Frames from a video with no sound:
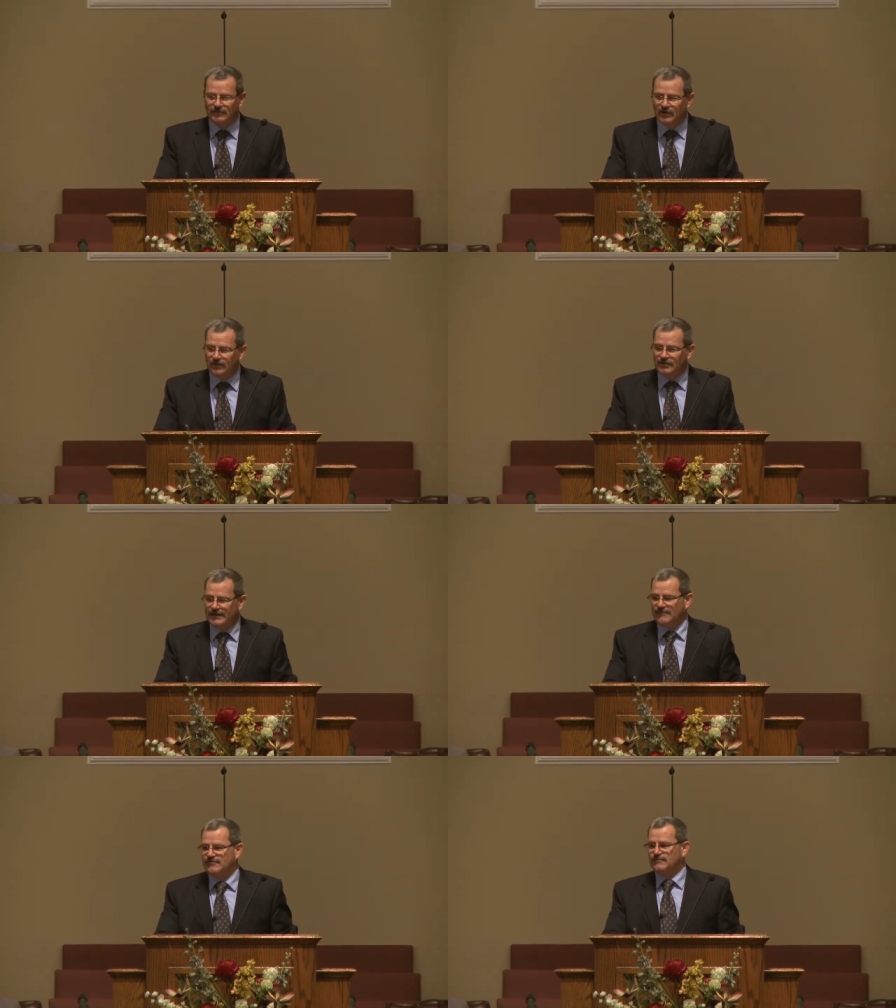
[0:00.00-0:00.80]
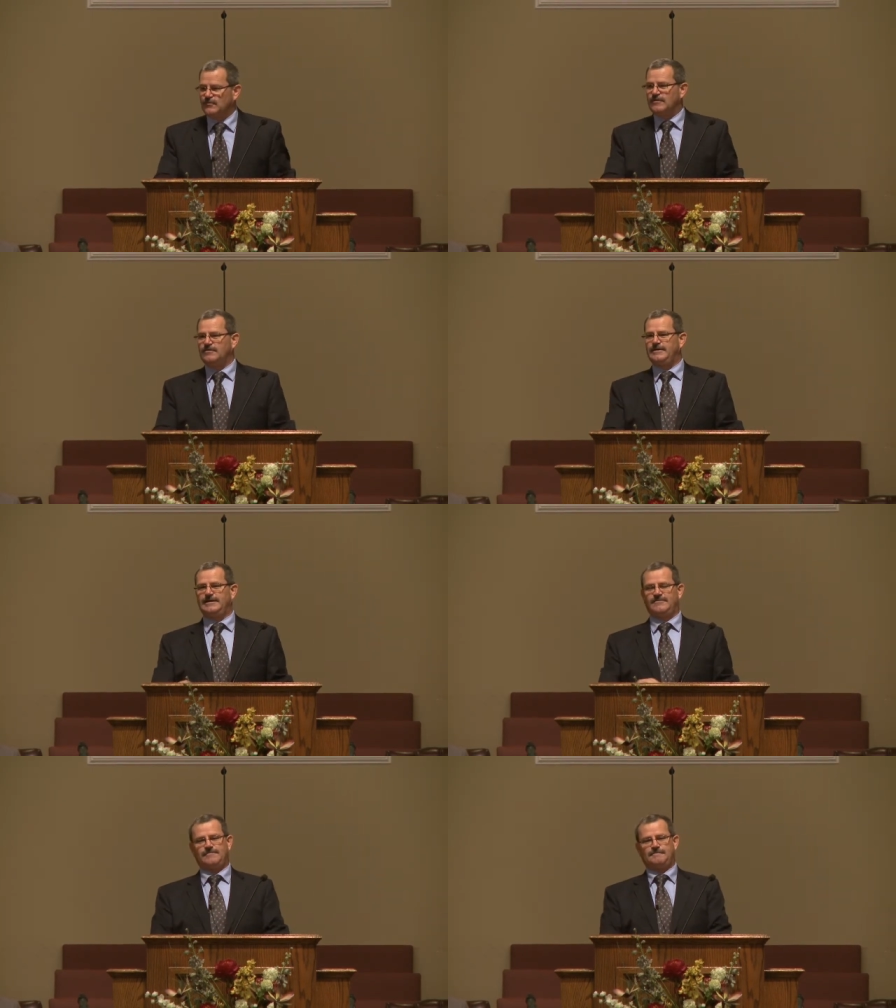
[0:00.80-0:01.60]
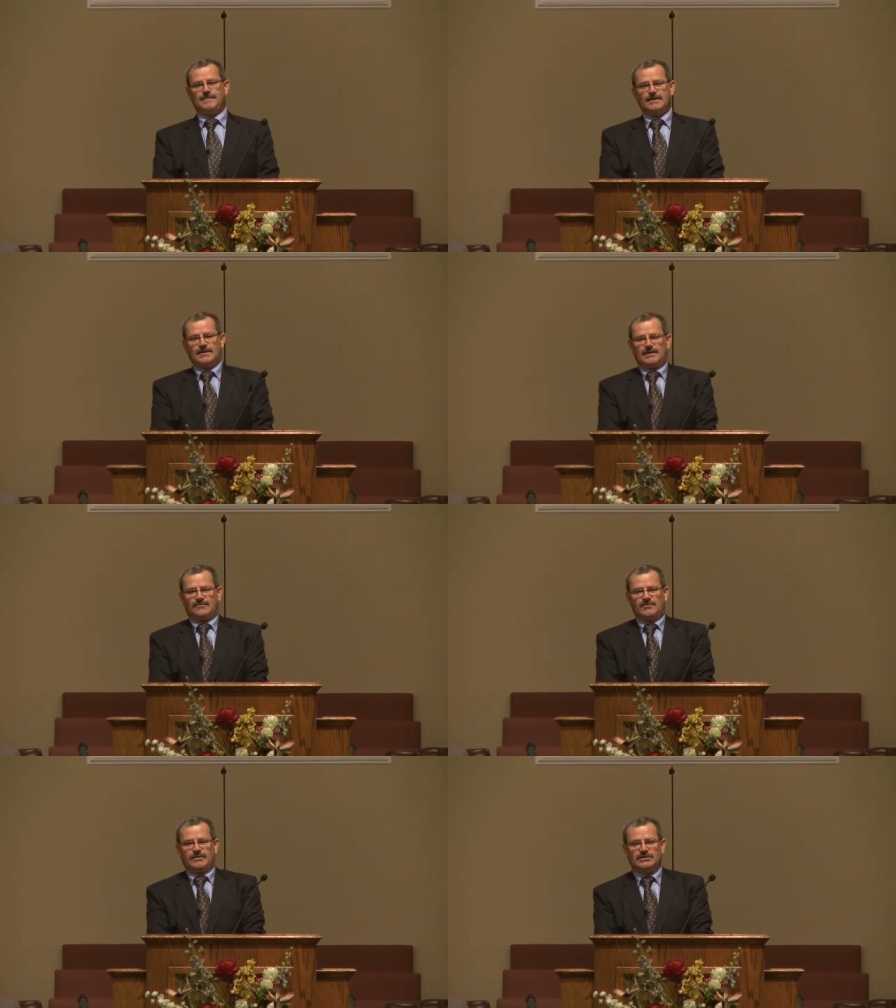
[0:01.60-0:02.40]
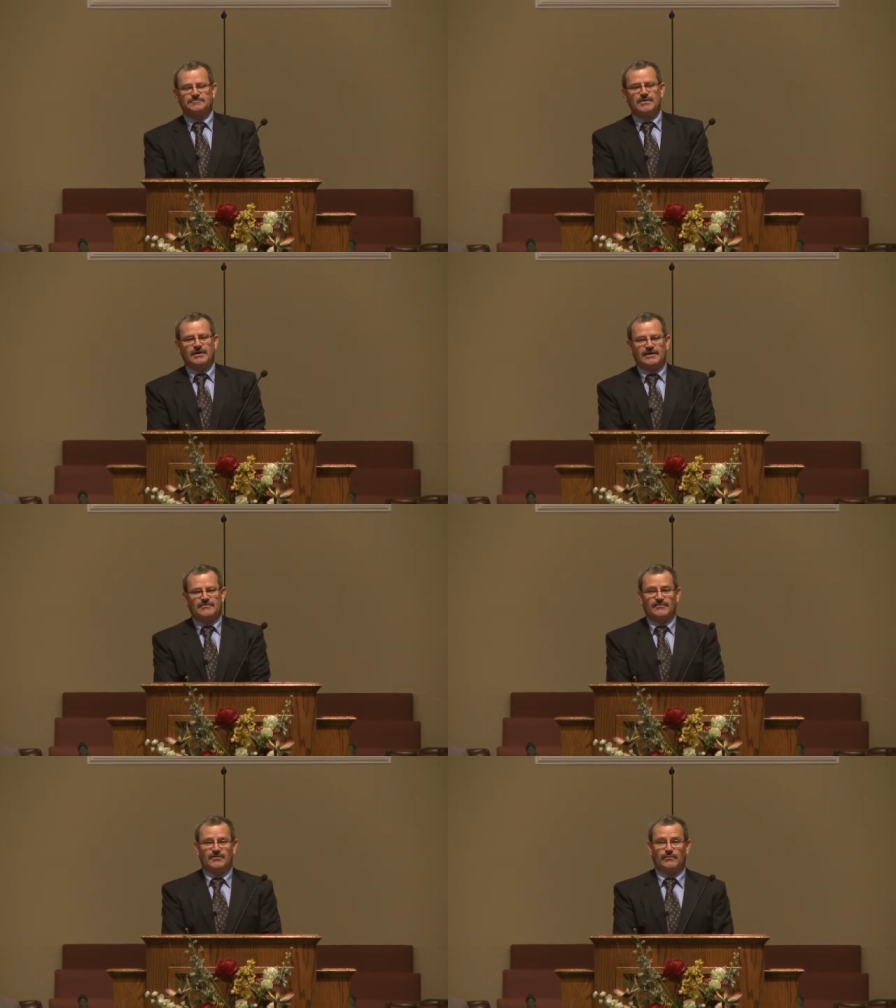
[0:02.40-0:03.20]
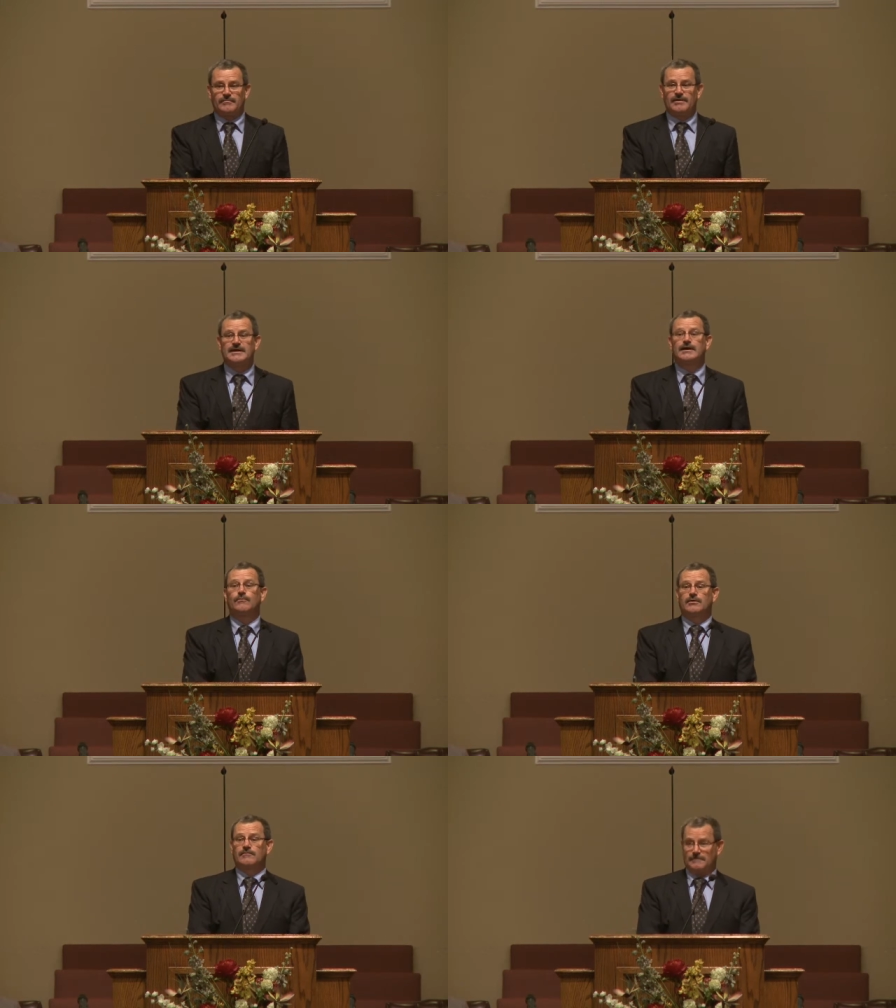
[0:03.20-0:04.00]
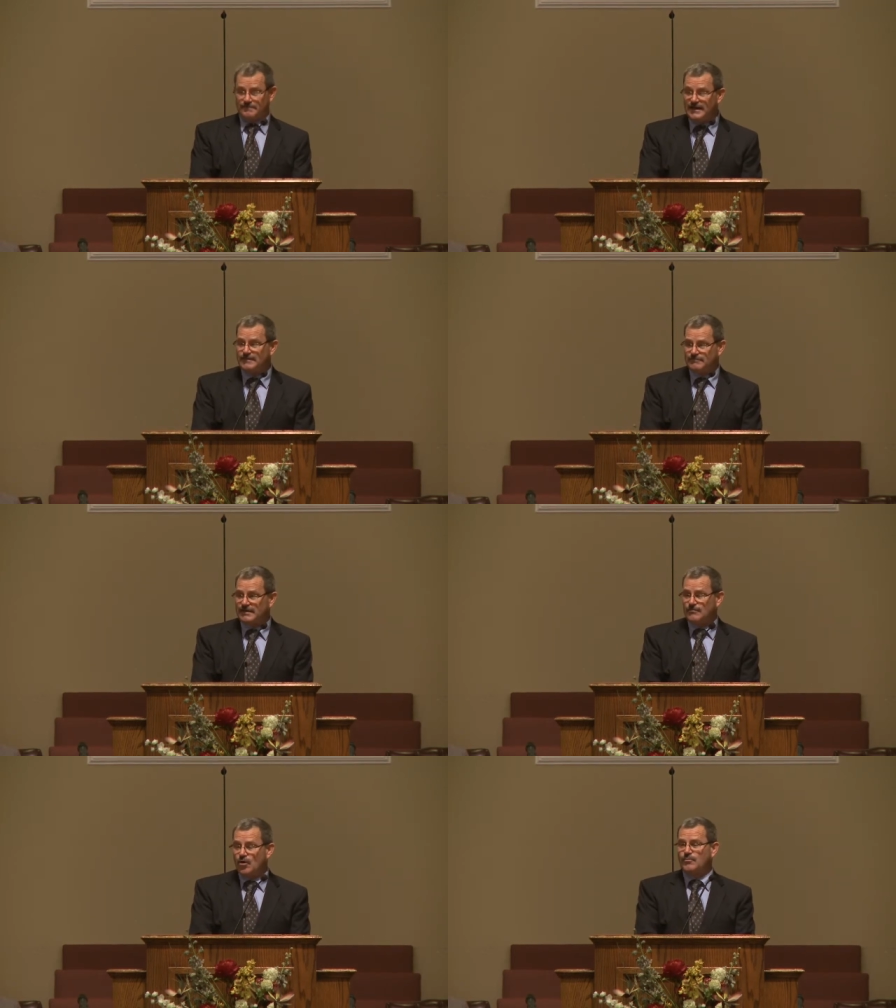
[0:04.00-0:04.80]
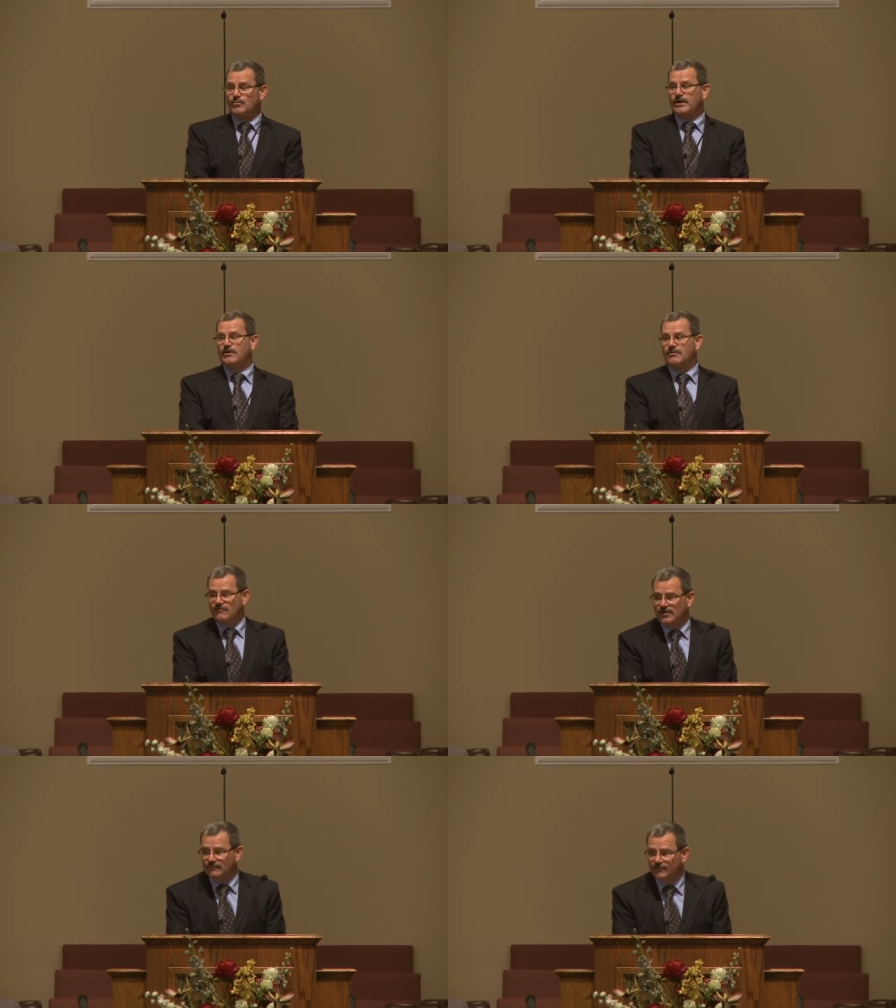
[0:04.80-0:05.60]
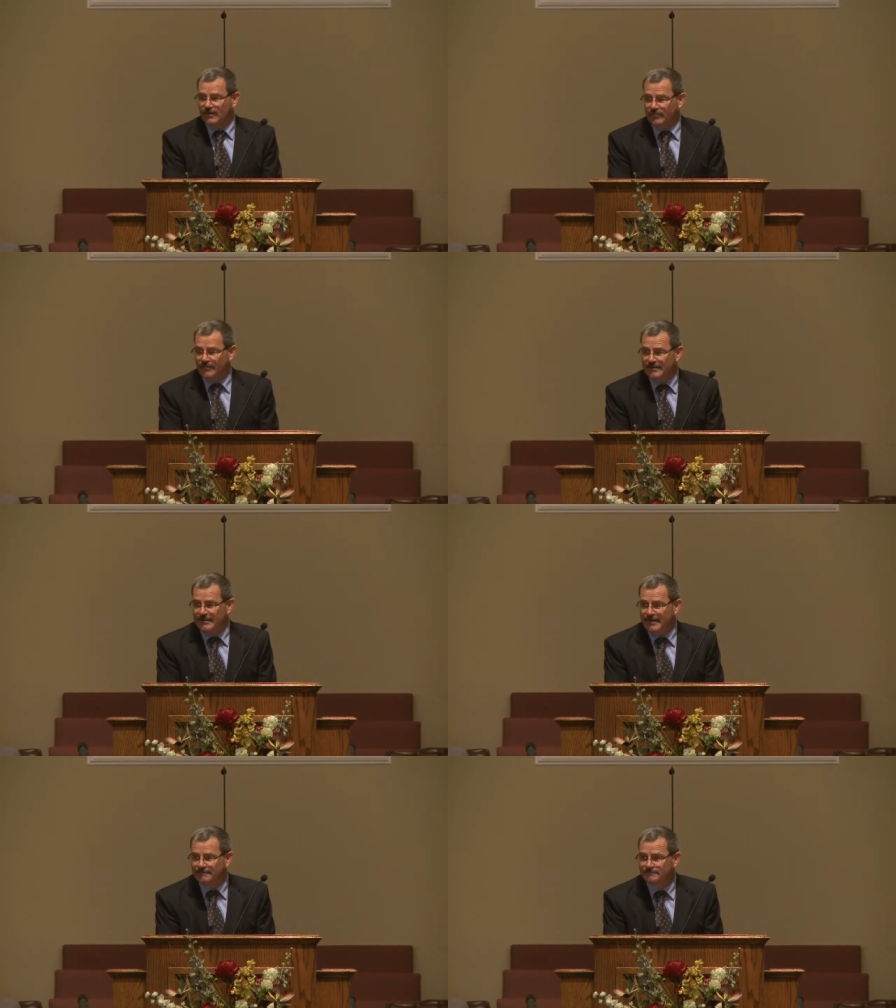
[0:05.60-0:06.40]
learning and some growing and some experiences that we might not want to repeat, but I'm hoping we learned something from them. Amen?